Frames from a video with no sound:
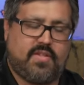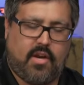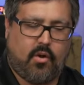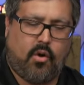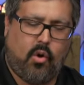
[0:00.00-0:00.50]

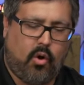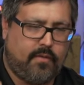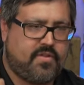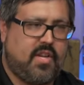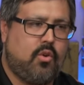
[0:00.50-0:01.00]
era of
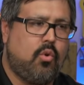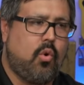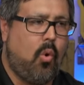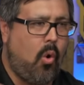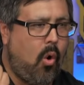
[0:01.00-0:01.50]
single
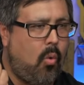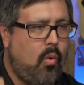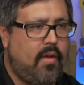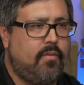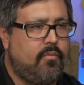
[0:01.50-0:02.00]
core,
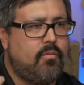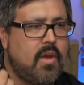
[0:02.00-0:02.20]
one,